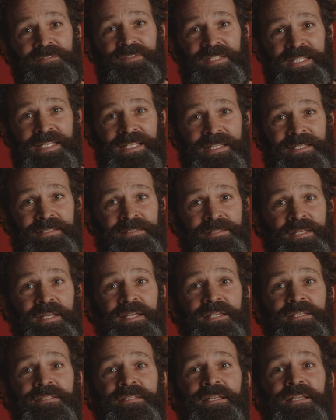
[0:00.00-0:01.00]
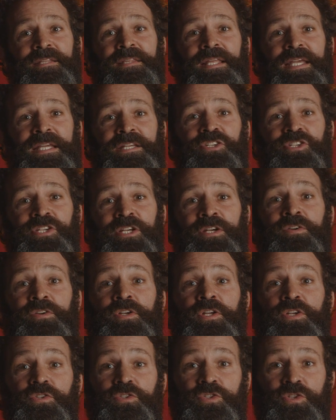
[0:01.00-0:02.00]
of teens said they
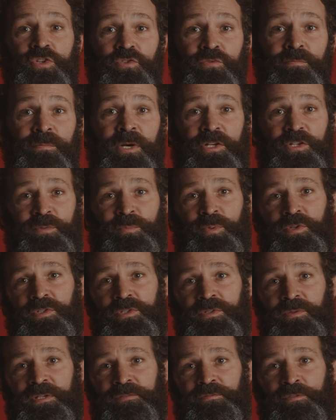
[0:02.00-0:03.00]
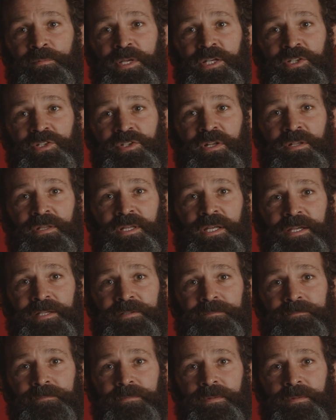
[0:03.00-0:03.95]
shared too much personal information online.